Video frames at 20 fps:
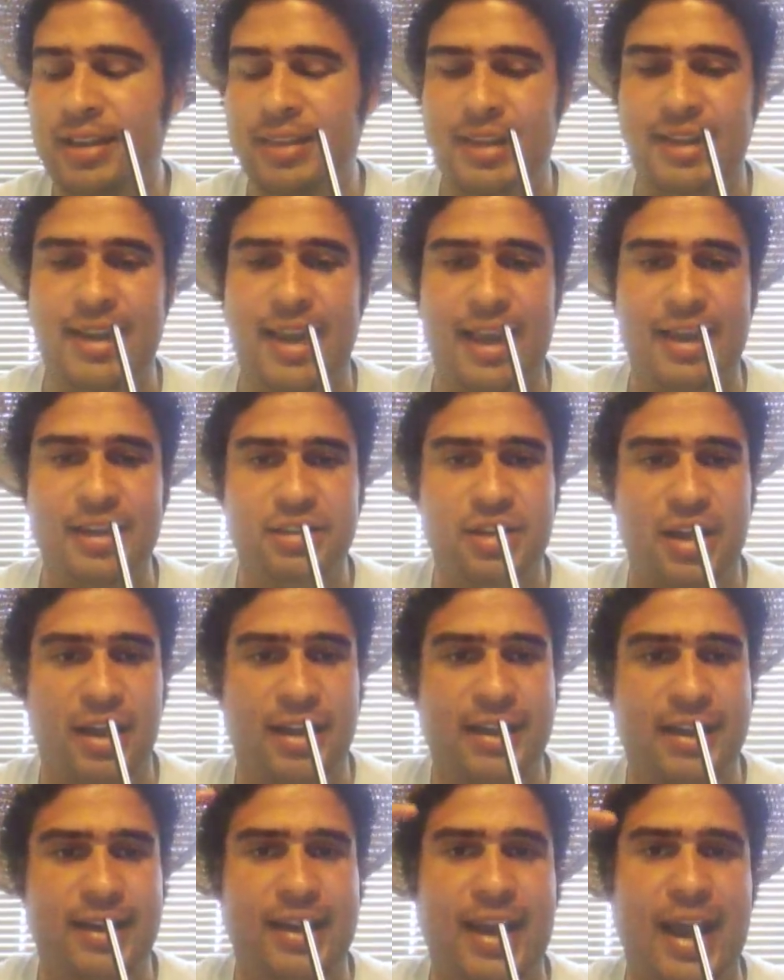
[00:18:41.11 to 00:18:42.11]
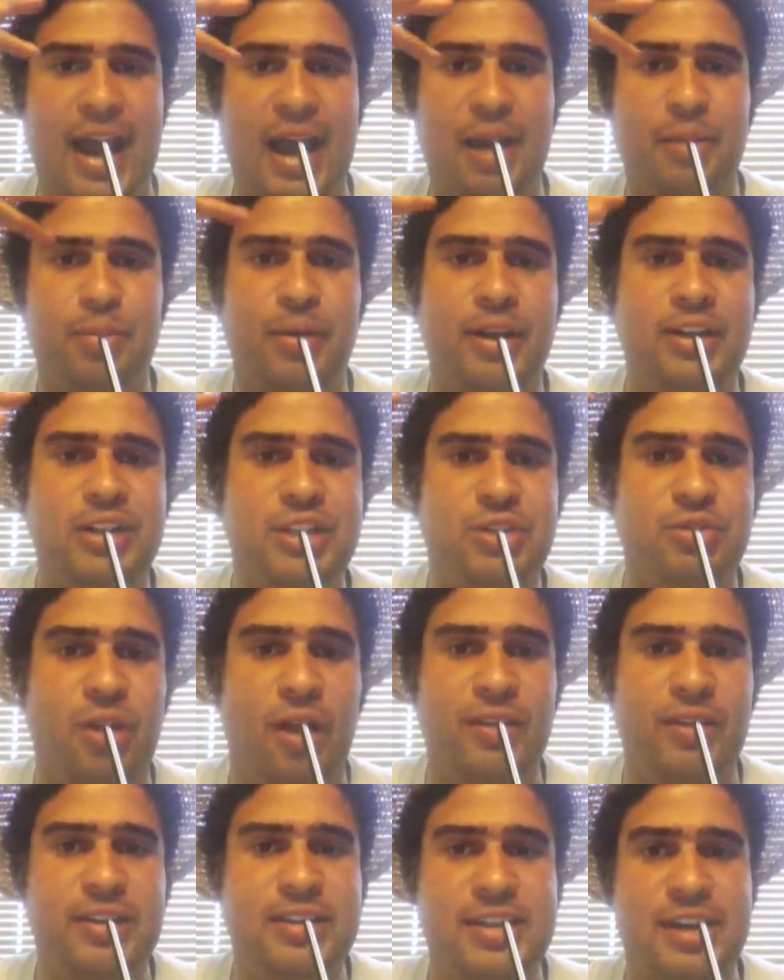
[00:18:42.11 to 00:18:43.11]
The gang stalking like operates through
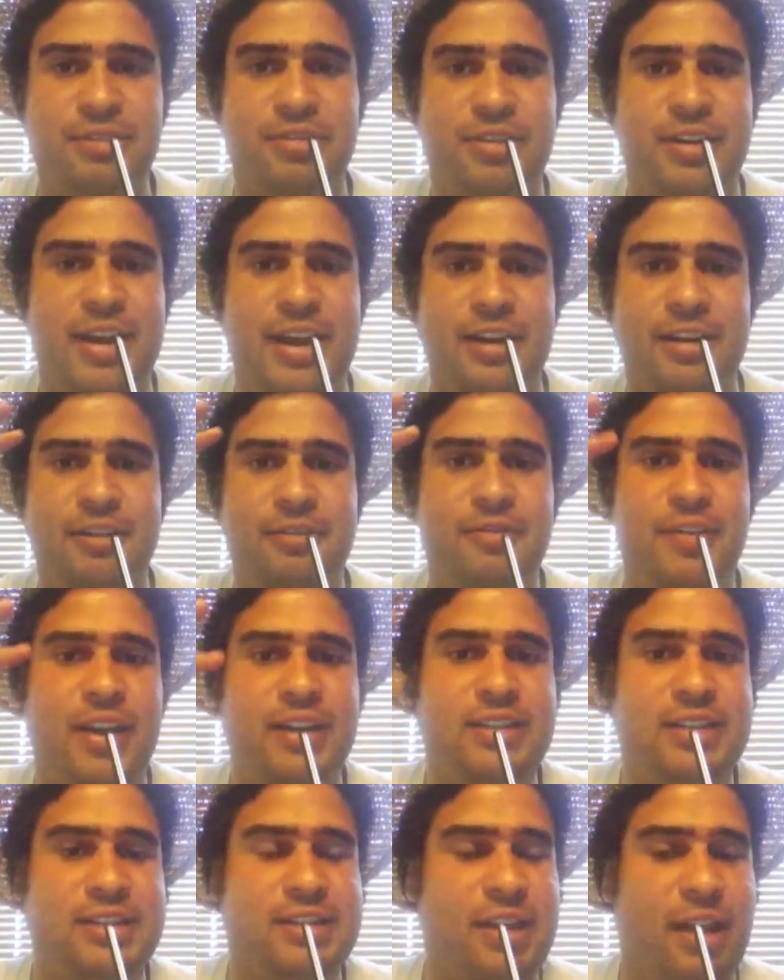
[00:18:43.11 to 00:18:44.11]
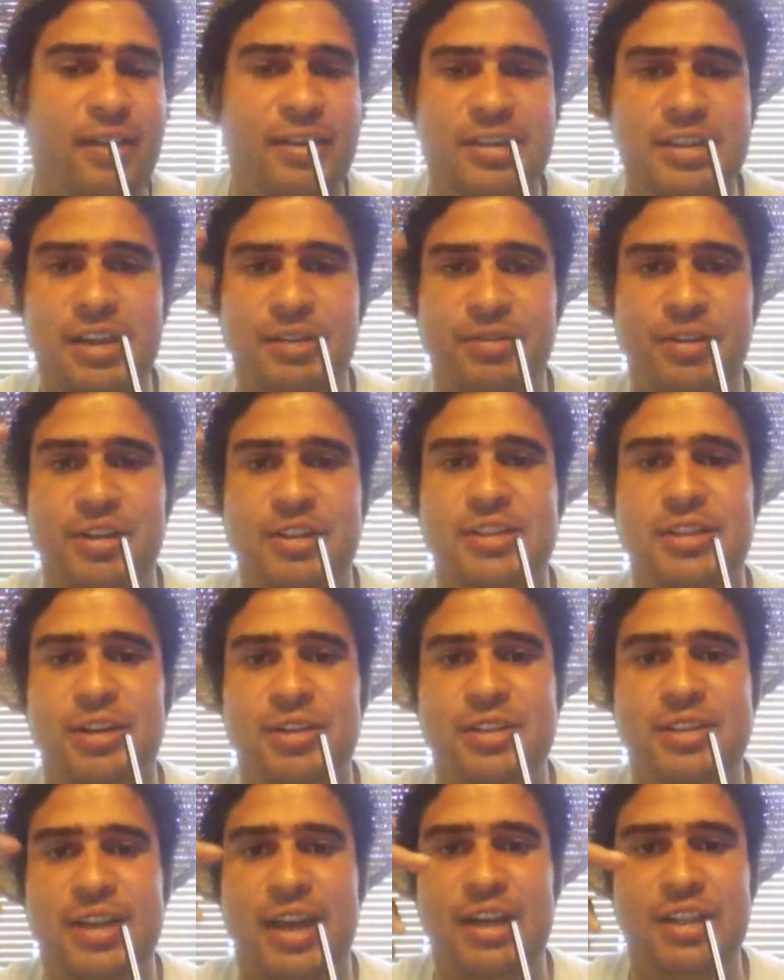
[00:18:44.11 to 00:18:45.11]
all these different interfaces and all these different
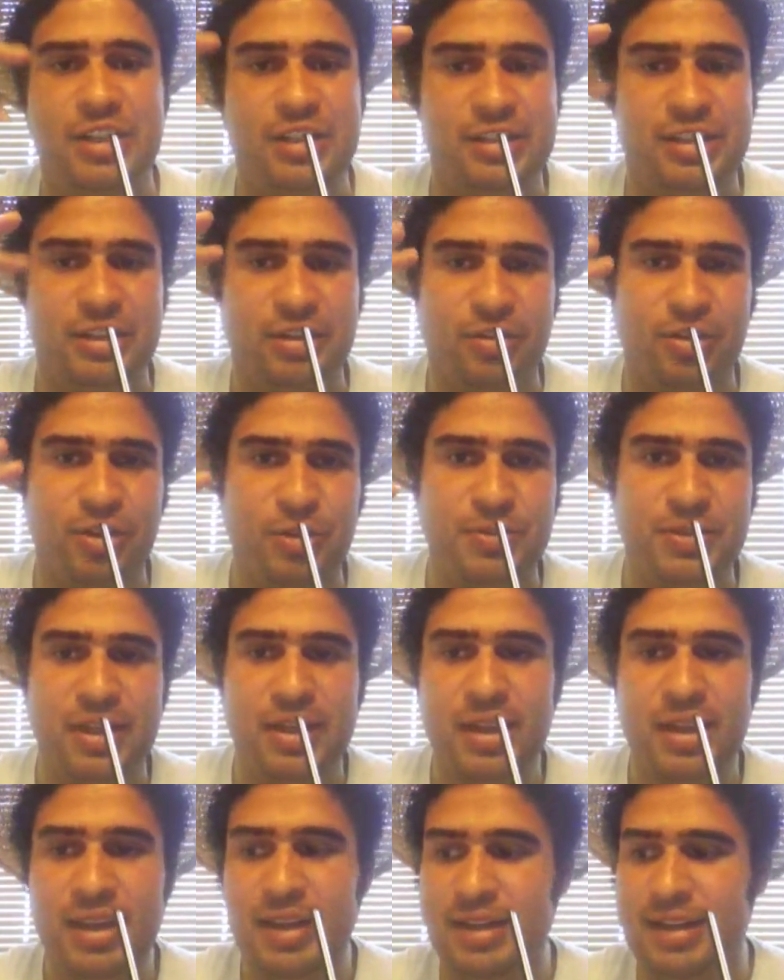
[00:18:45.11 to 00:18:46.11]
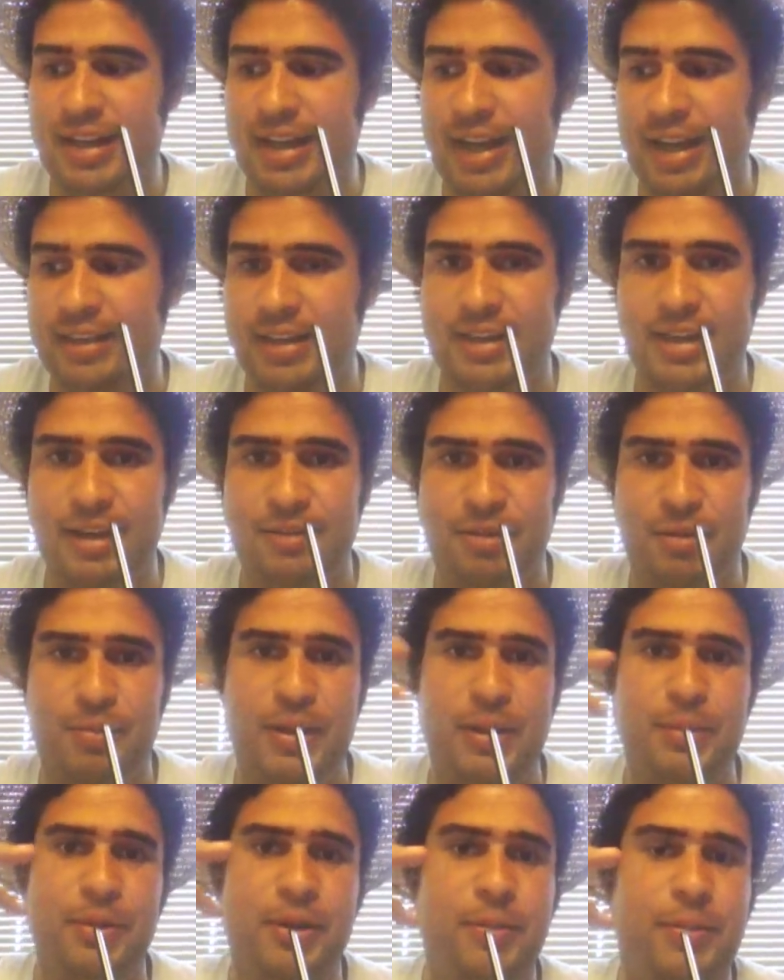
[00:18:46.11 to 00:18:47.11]
associations and groups to get the different
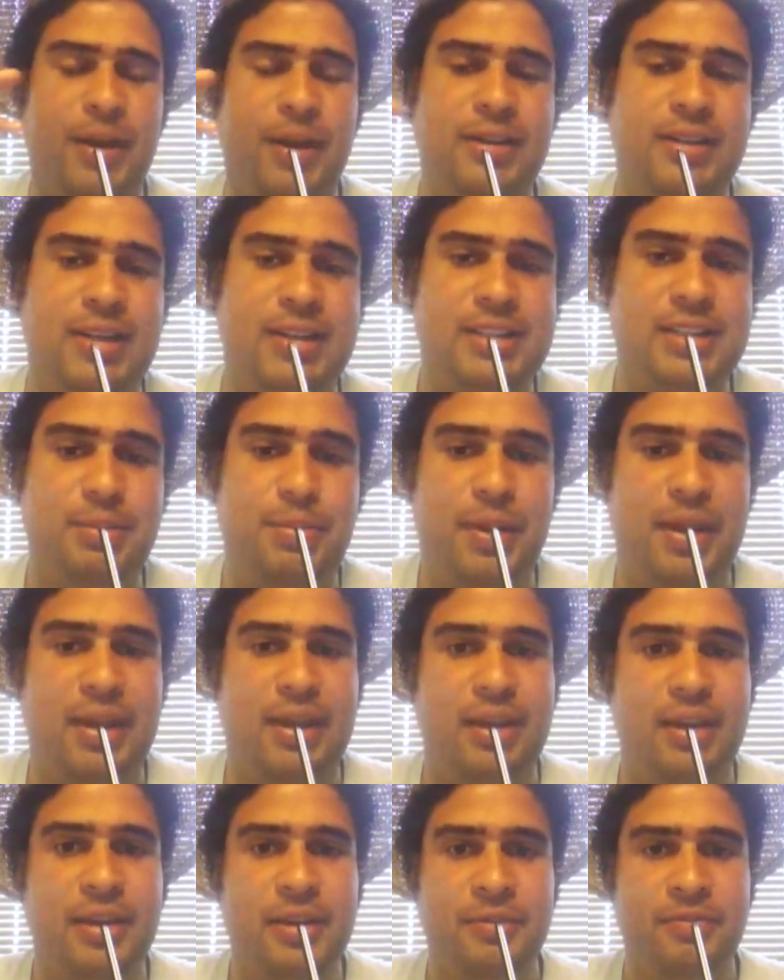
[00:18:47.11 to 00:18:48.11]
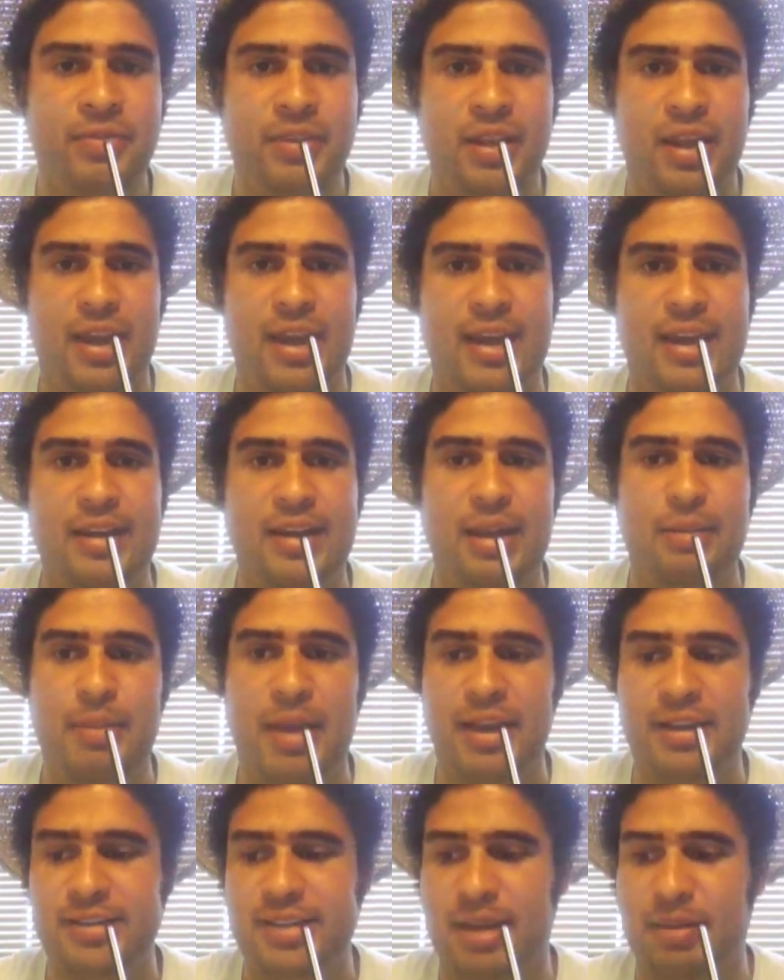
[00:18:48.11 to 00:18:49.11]
people to participate, and it
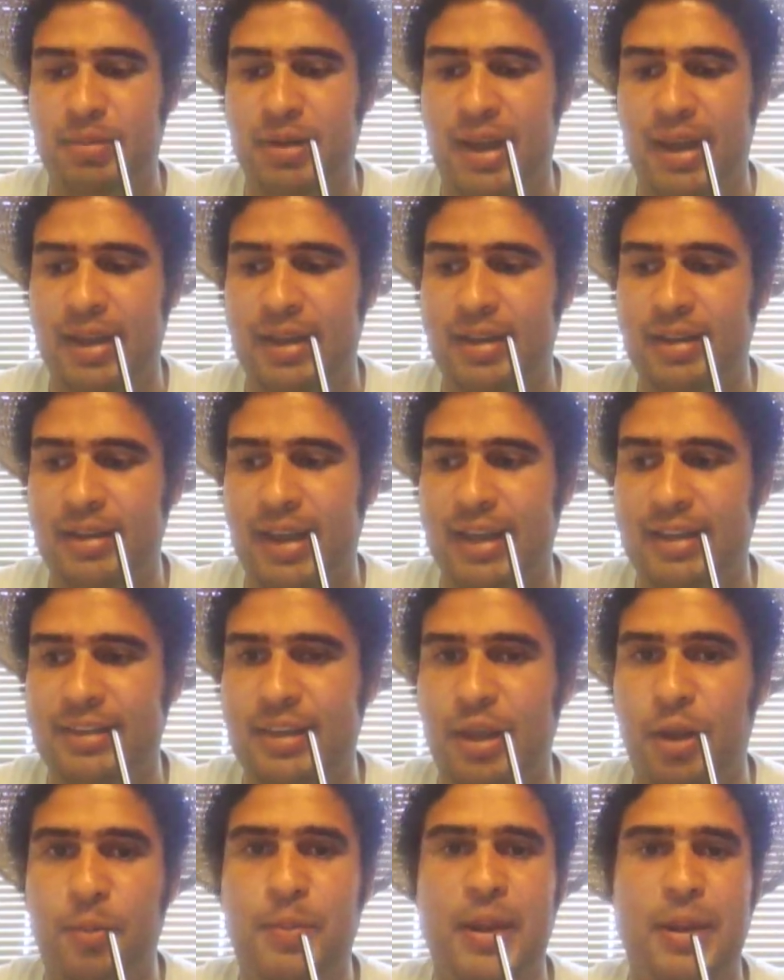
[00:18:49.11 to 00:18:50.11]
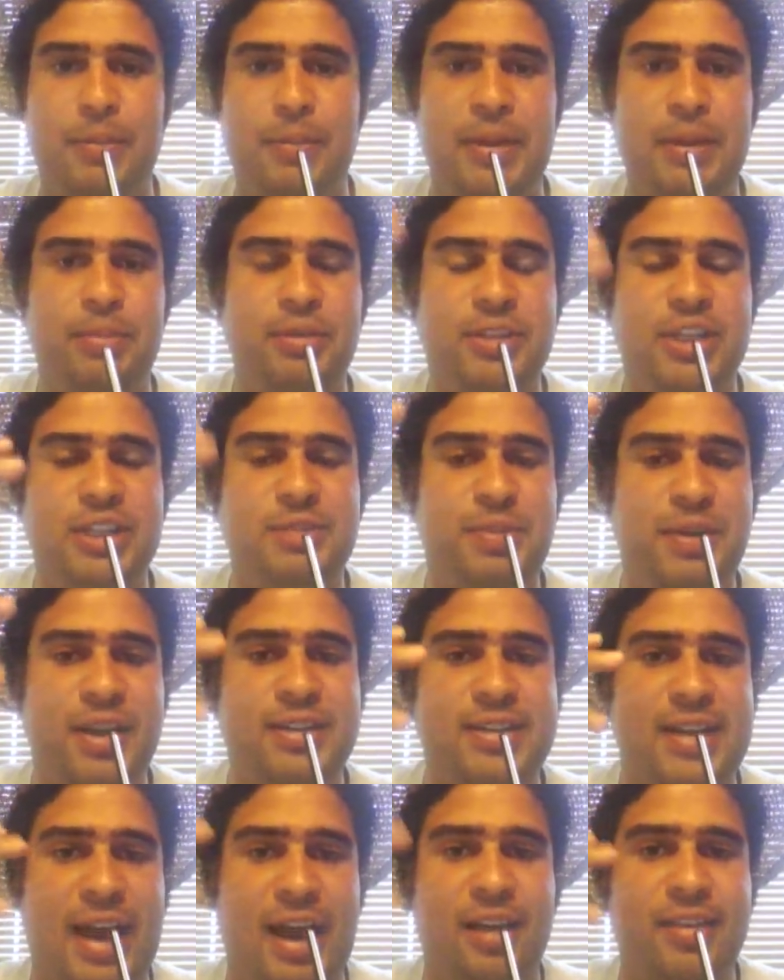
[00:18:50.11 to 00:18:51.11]
makes them like they'll pick people just
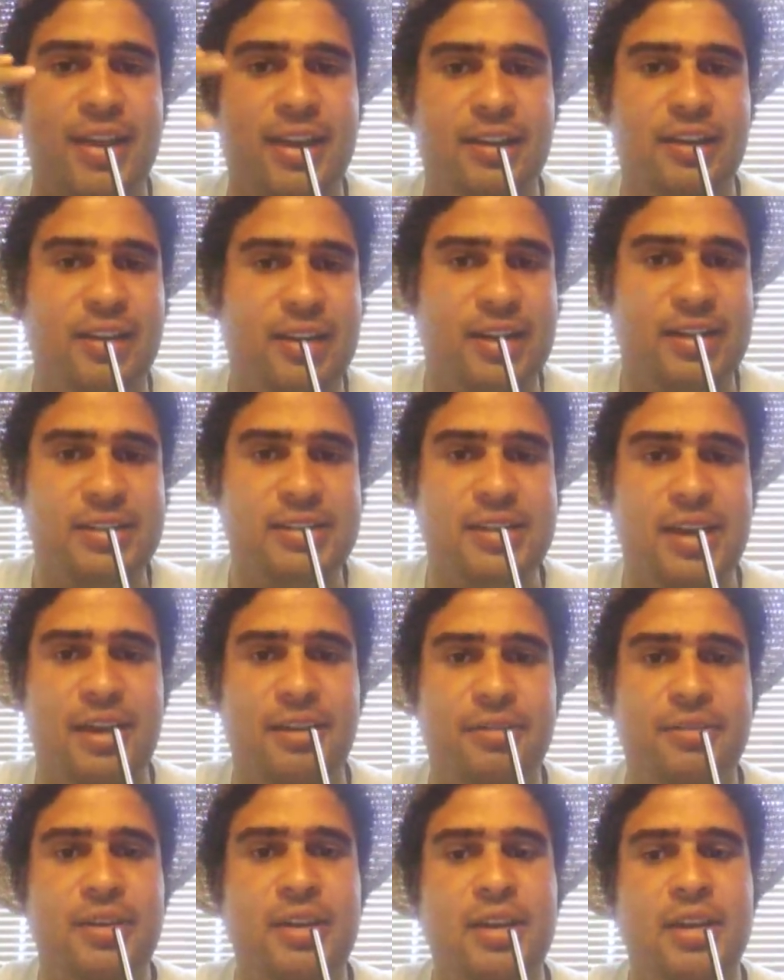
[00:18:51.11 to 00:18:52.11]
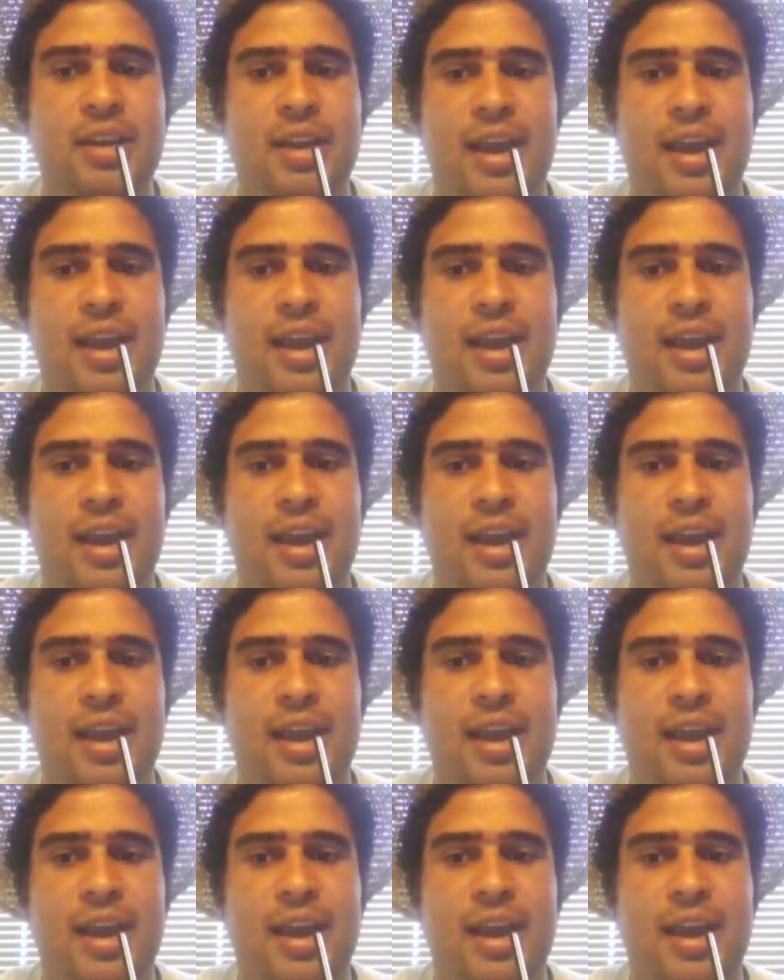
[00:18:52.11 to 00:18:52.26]
because of how they look and stuff.